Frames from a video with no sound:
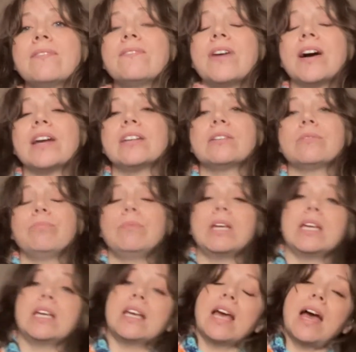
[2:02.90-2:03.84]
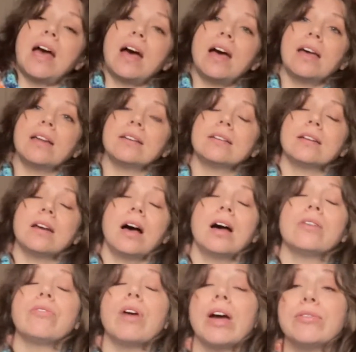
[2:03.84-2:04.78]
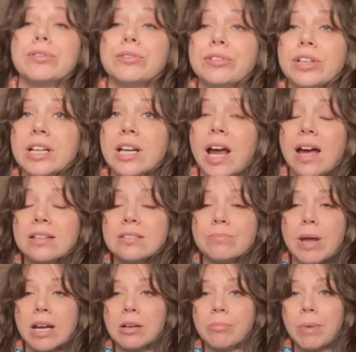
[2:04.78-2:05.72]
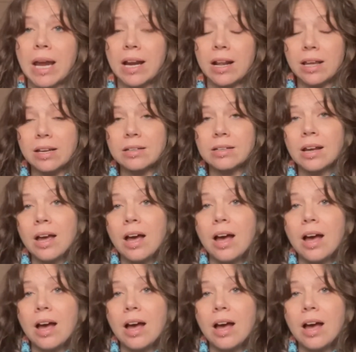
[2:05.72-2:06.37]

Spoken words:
find me on Ravelry as Manda Made It.